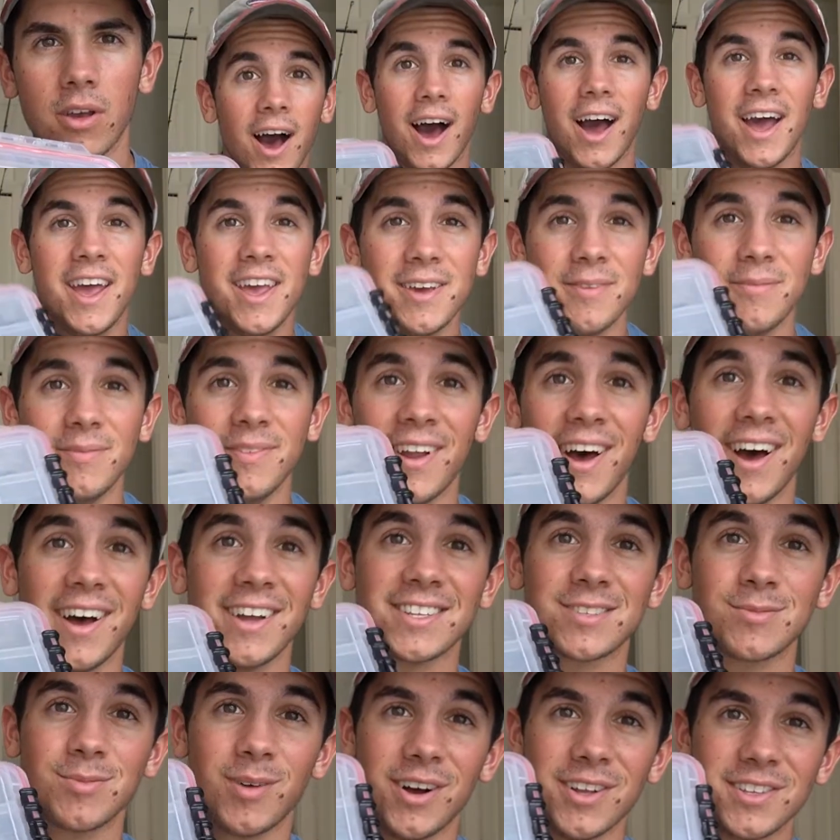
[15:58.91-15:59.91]
I am
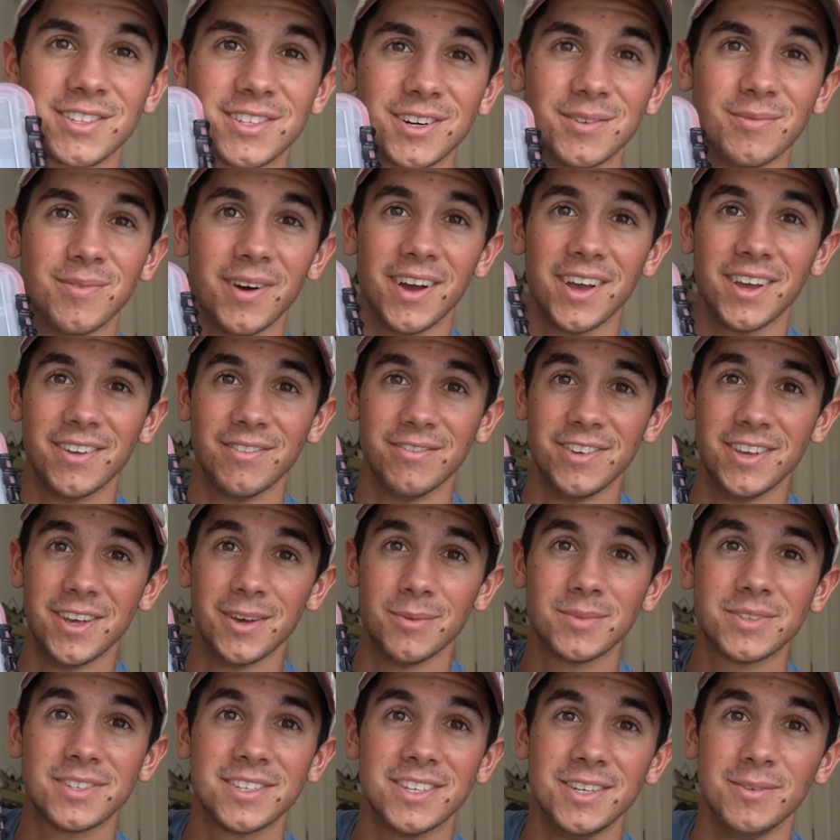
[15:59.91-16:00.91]
not sponsored by
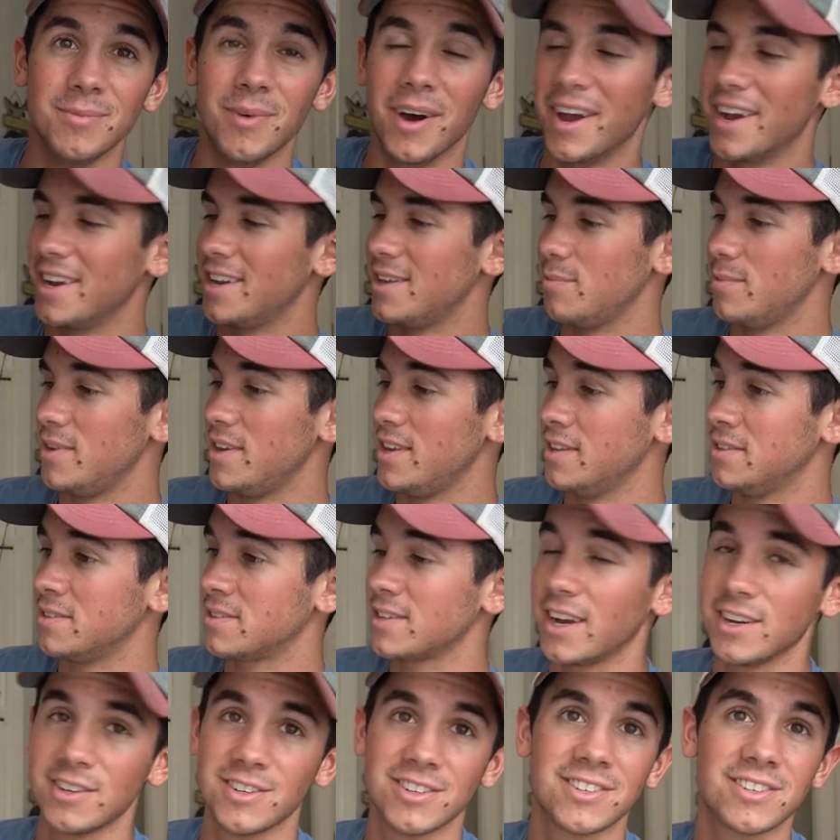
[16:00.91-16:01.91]
VMC by any means.
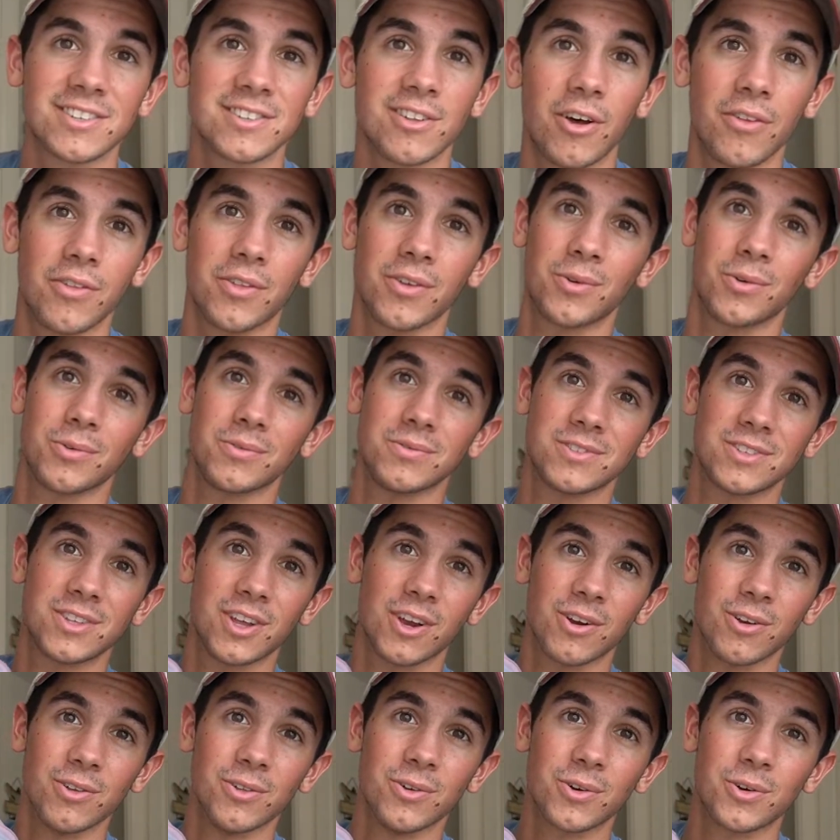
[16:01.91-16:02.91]
I just thought the
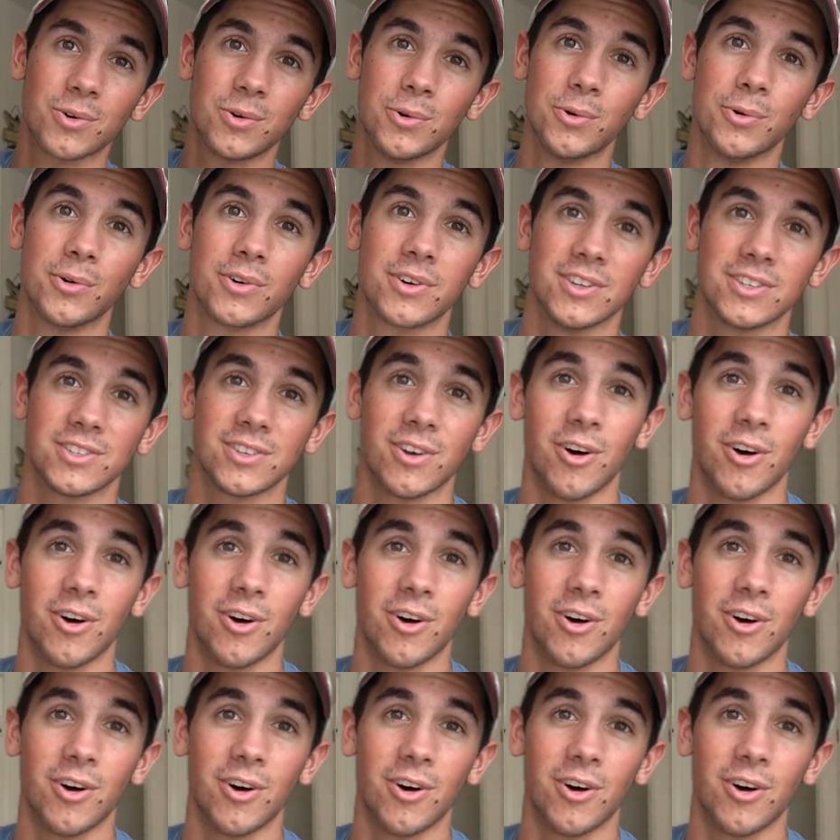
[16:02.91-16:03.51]
sticker looked cool because